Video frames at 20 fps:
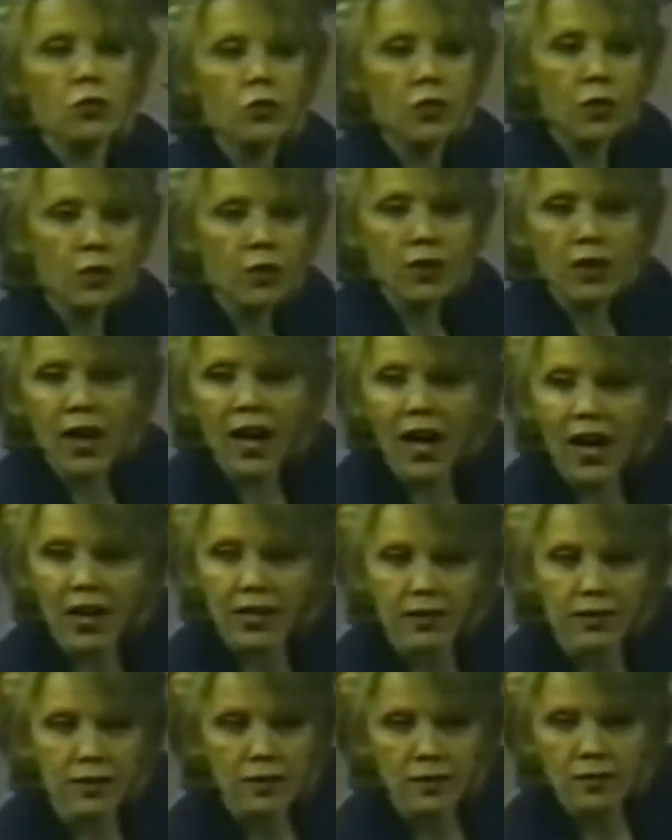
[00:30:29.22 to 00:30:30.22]
to their
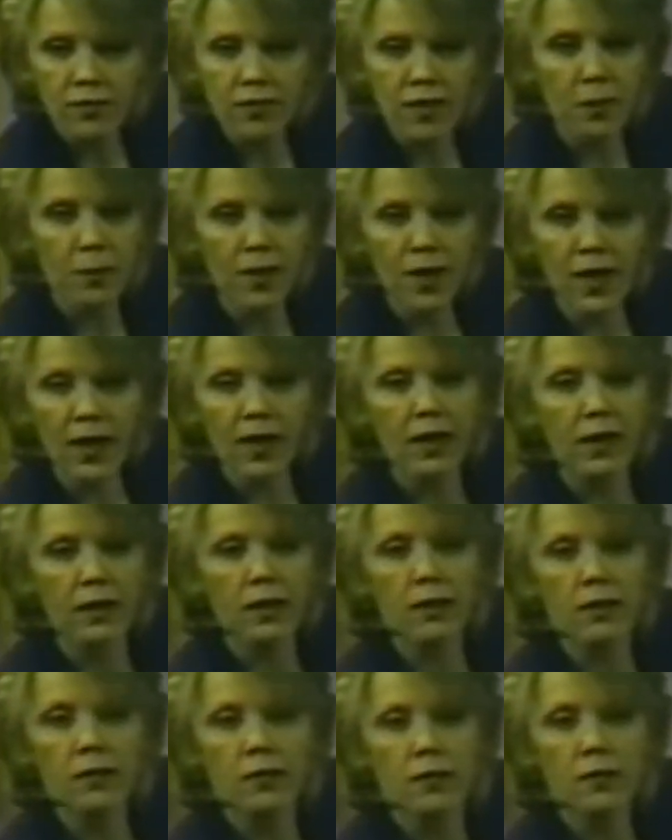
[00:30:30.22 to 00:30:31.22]
god, Samhain.
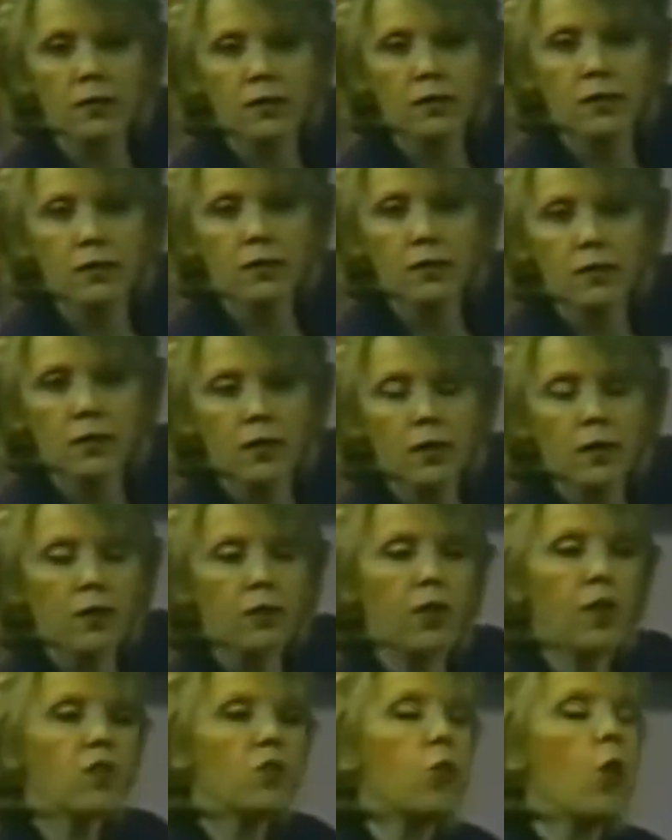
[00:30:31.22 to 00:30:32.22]

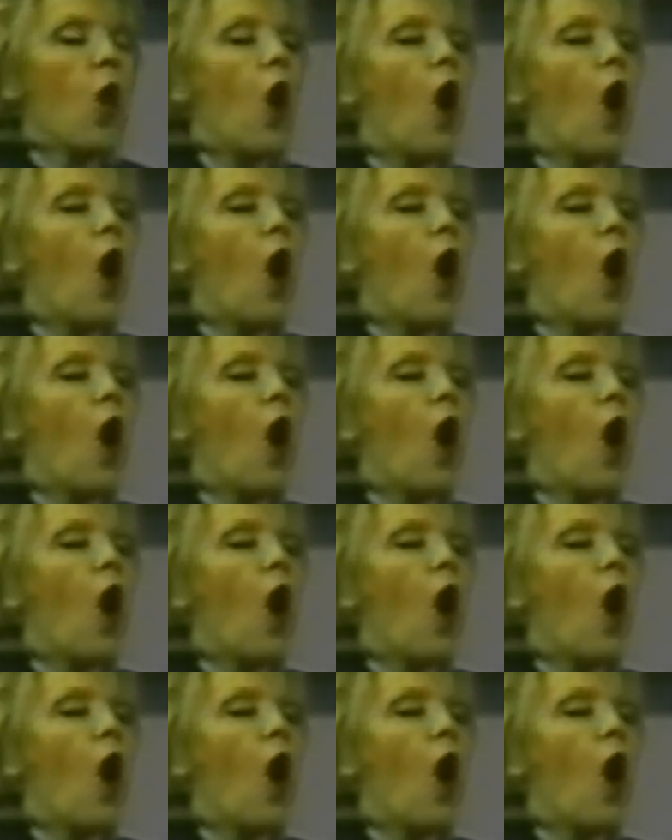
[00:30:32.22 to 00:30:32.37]
These were